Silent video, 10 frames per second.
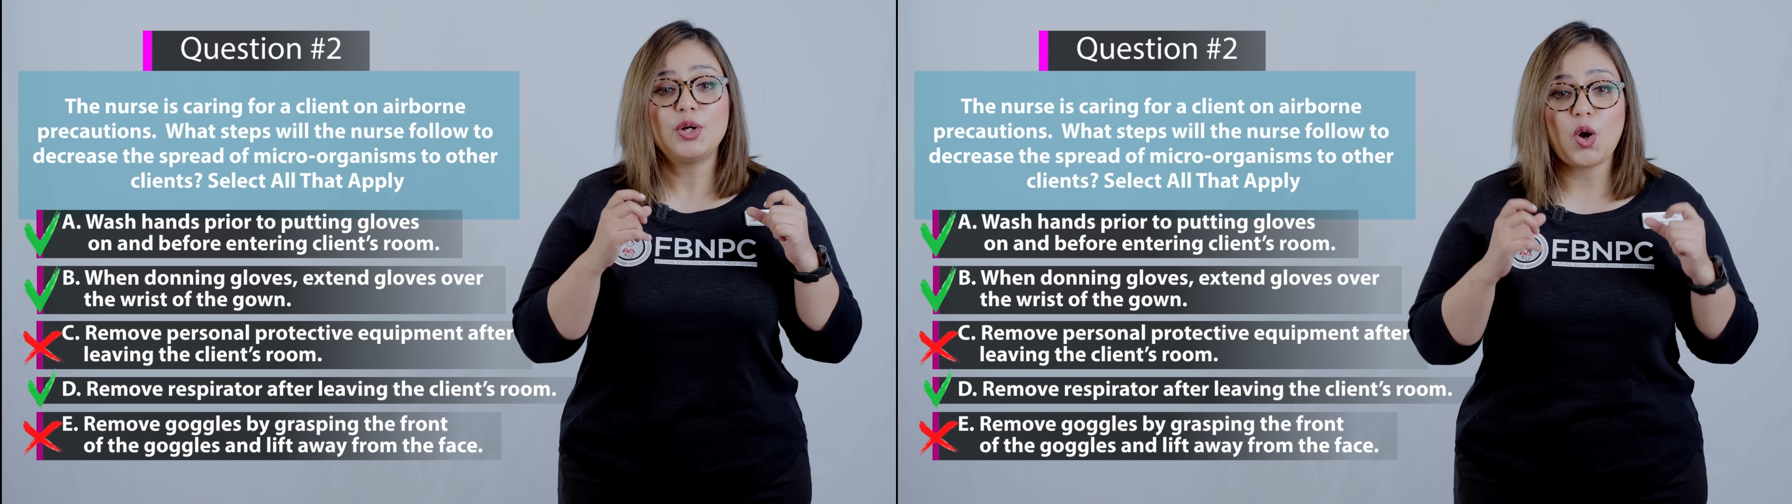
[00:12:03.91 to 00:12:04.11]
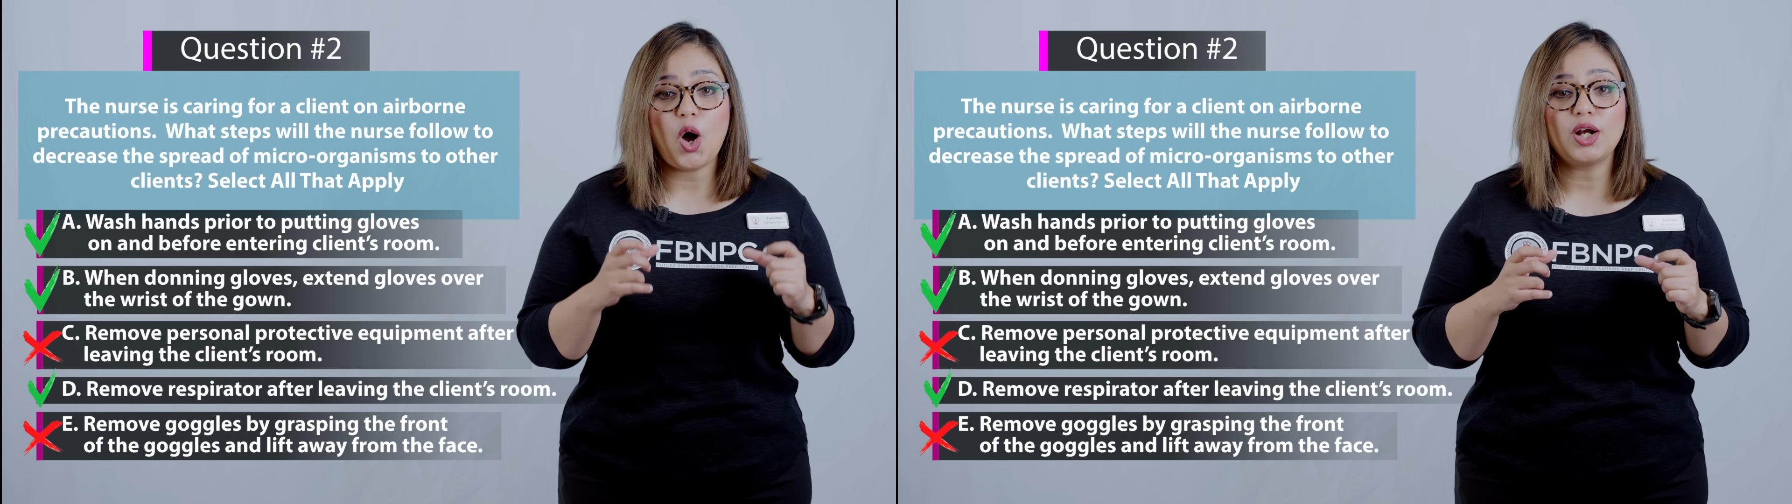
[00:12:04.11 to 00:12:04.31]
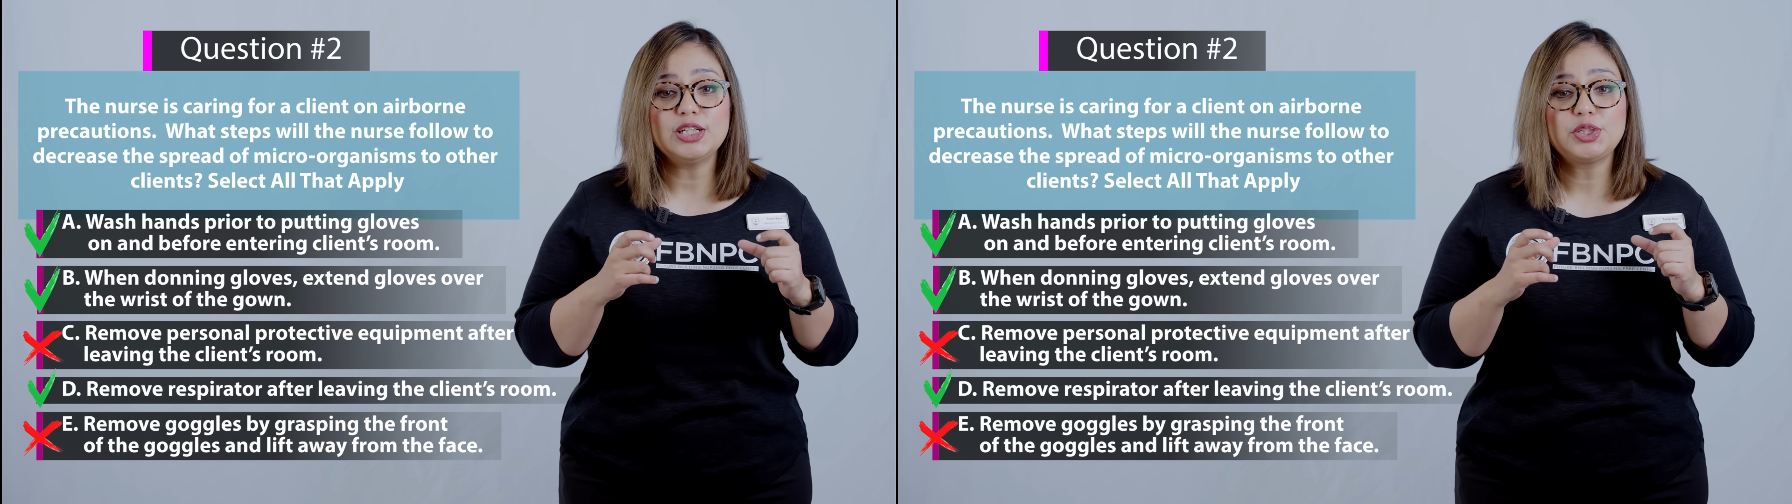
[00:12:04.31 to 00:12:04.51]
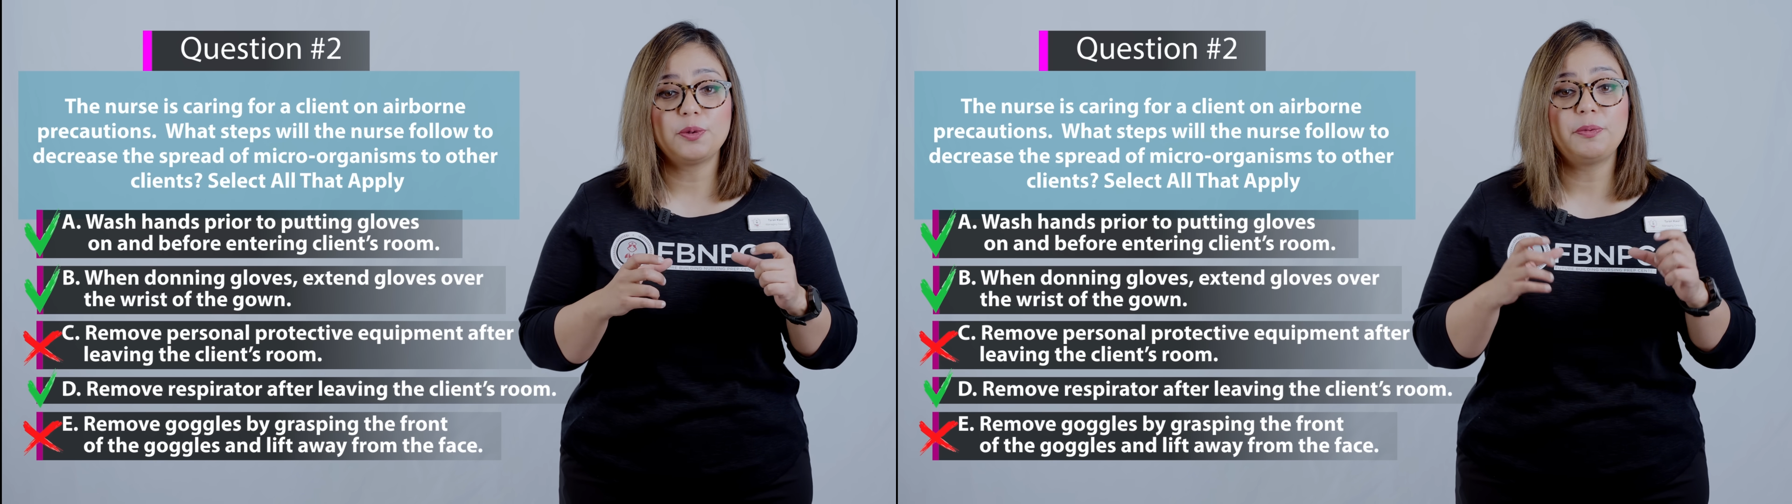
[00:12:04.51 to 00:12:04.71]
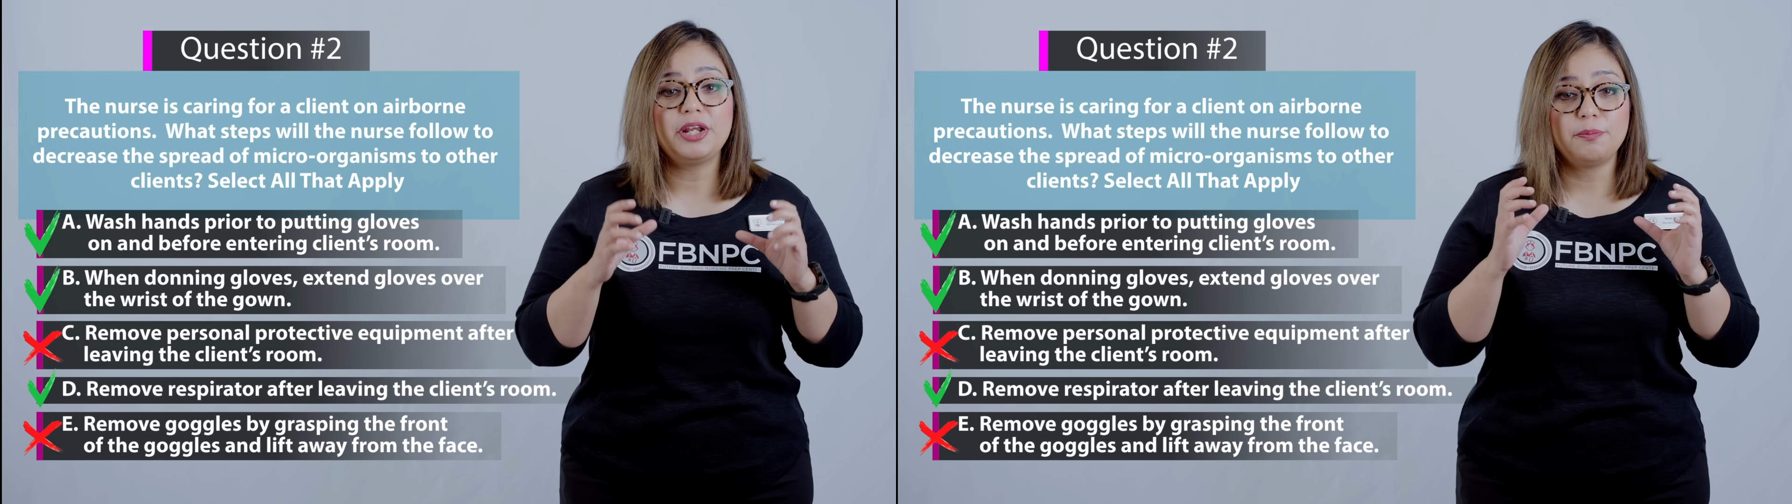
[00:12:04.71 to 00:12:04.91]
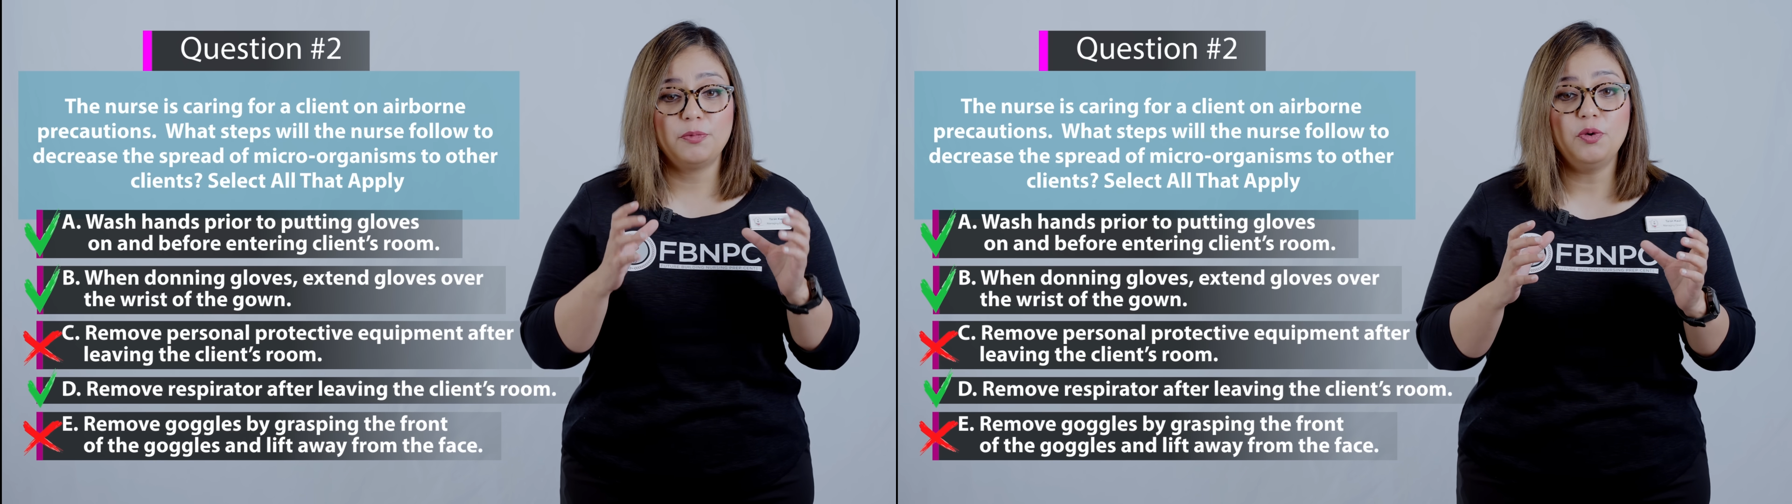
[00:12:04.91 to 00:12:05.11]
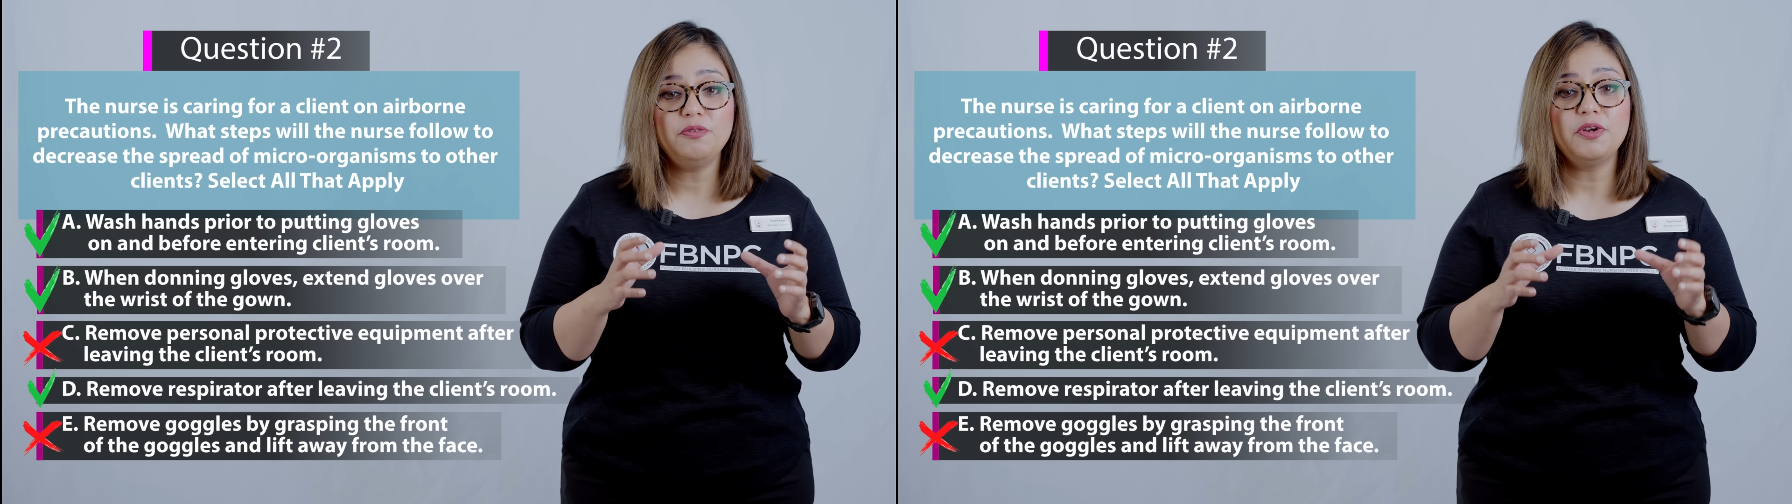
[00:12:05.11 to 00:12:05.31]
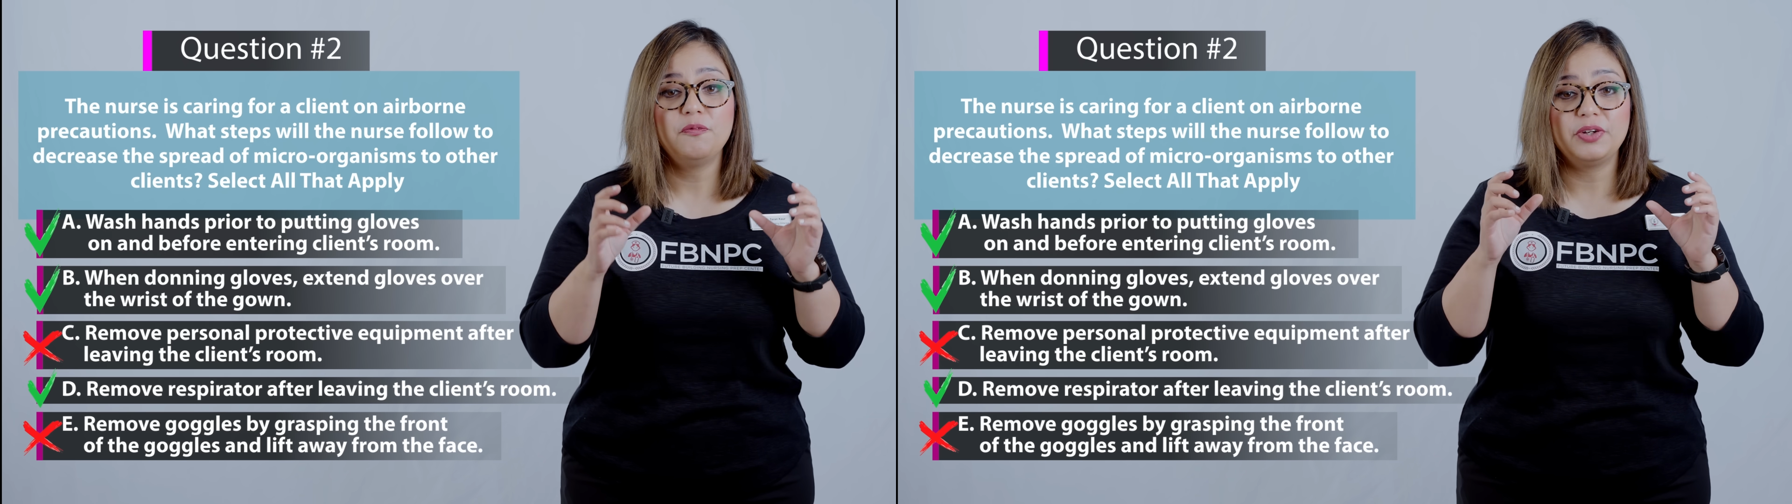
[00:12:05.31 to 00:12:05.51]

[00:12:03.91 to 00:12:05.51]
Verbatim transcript: Goggles should be removed